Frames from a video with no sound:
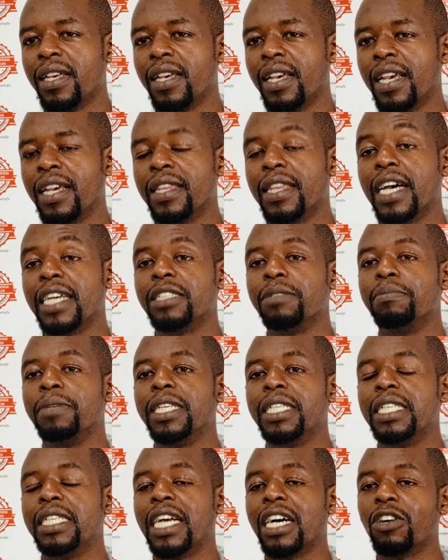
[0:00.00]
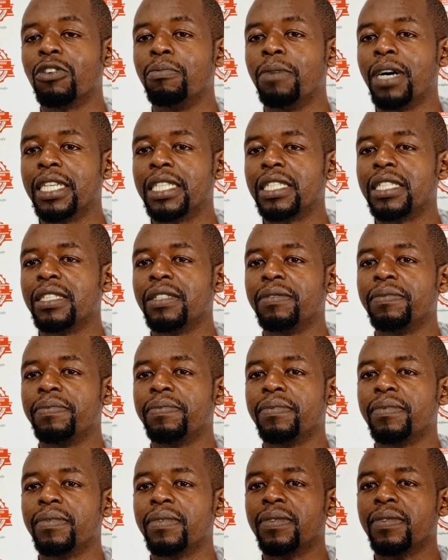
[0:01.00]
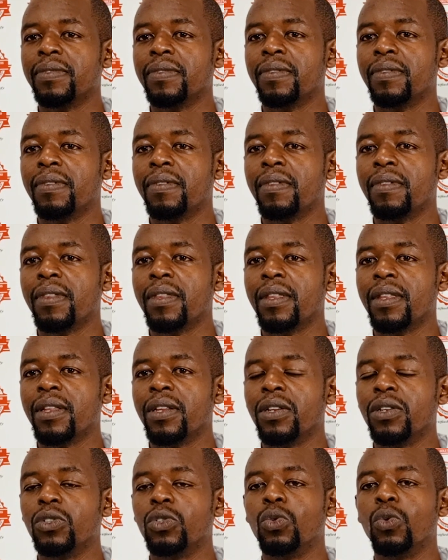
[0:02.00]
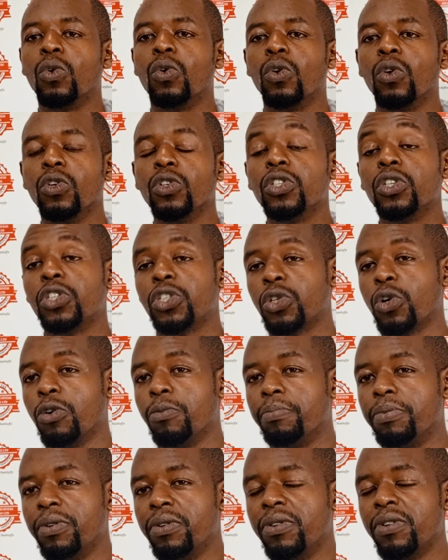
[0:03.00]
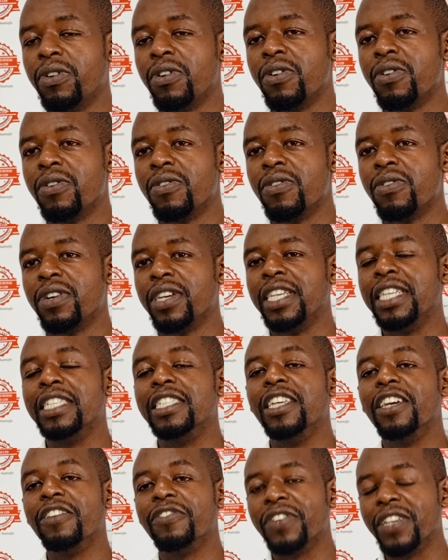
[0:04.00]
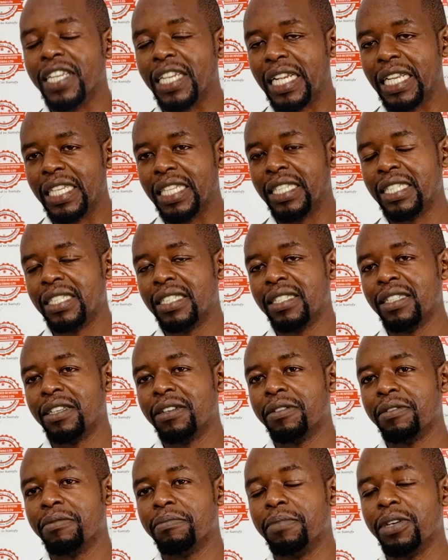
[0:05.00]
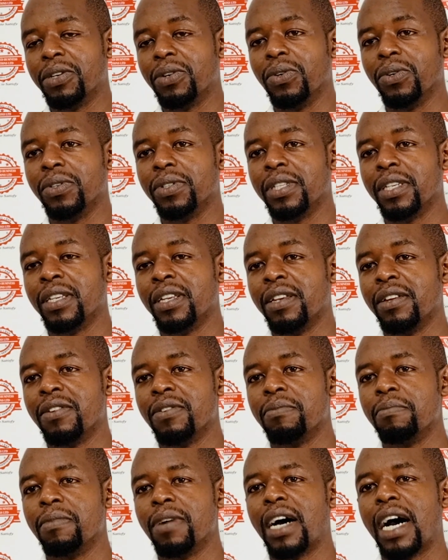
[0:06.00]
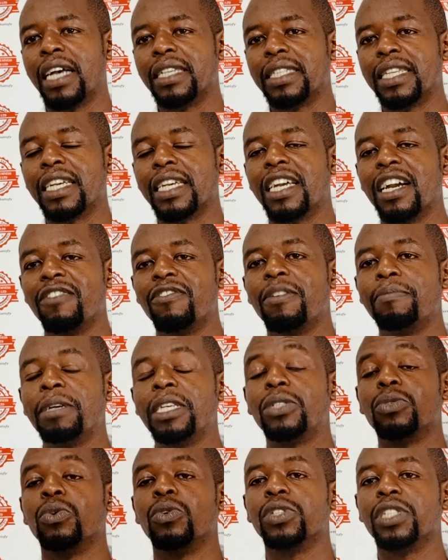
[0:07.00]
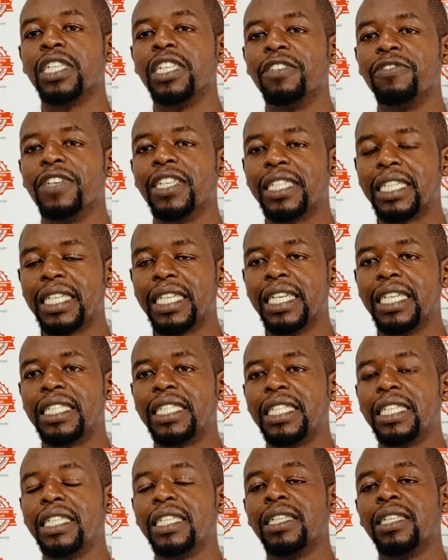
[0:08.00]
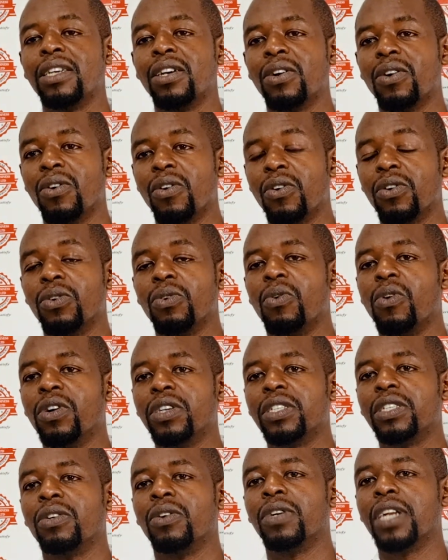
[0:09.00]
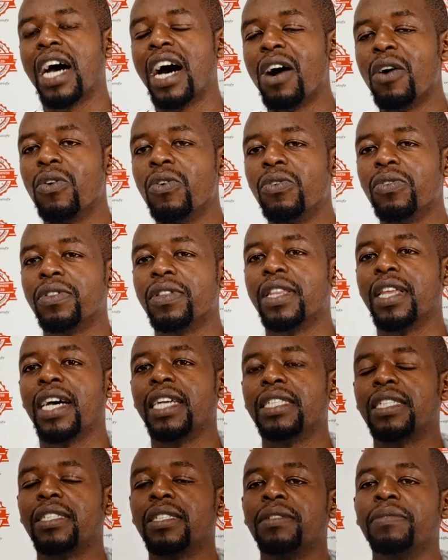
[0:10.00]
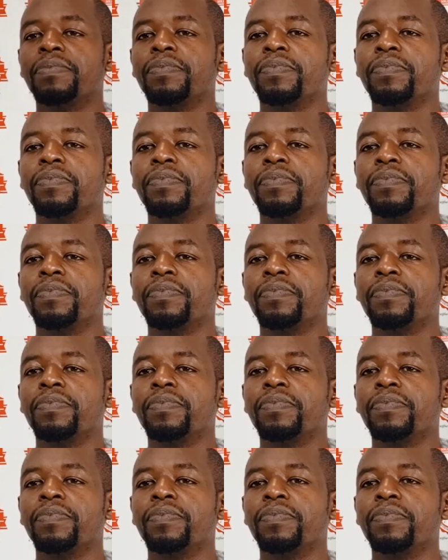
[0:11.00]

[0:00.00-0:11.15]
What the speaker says: And that made NAKUMATT to close shop indefinitely, because as the government was investigating on how that